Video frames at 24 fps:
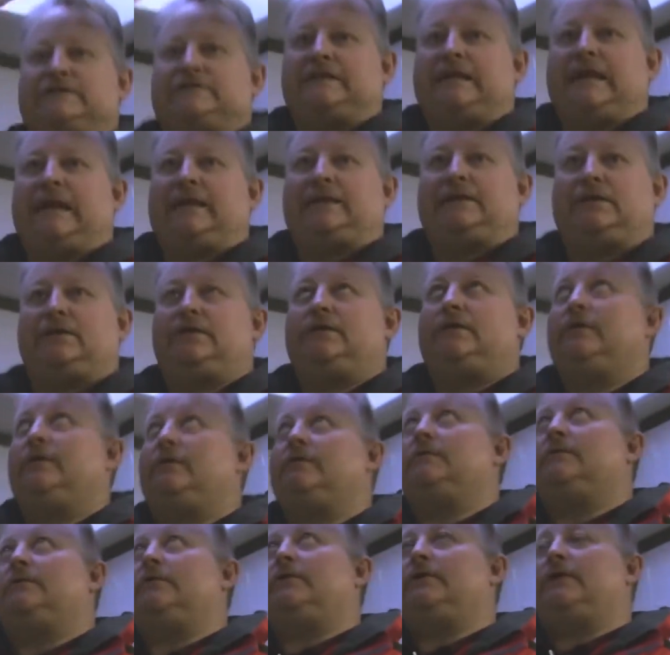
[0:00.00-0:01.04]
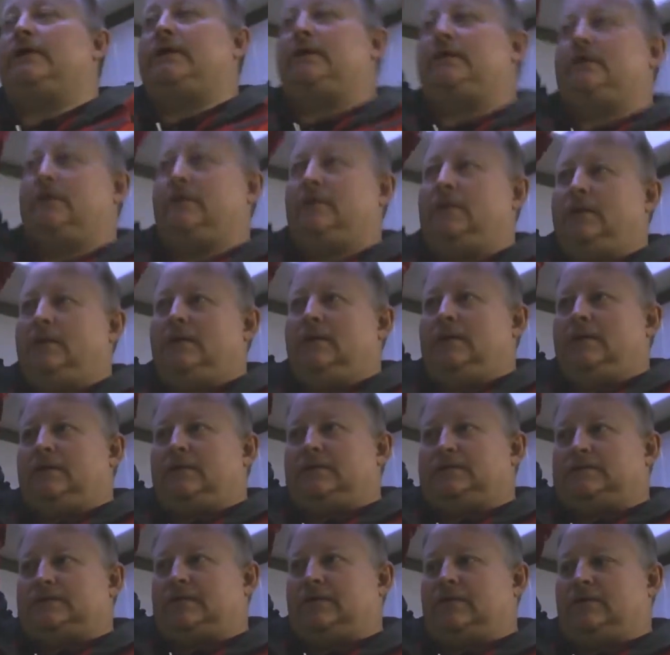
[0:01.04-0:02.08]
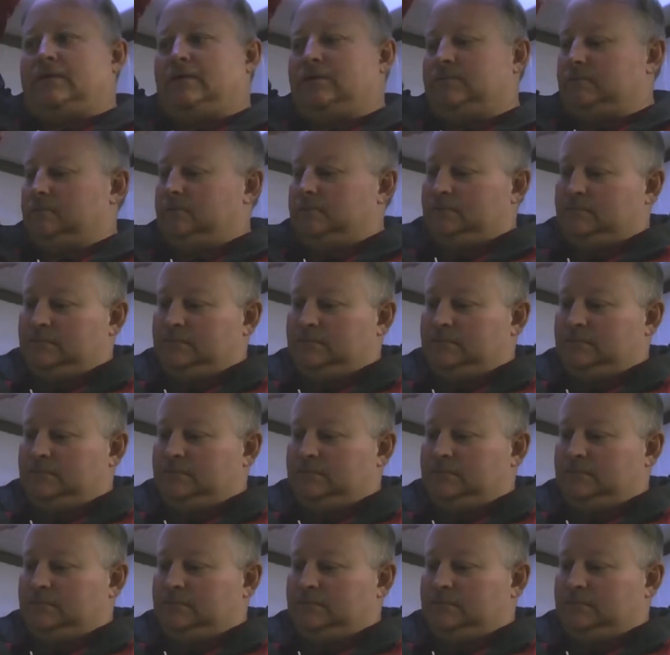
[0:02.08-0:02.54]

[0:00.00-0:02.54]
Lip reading: stand in here, okay? So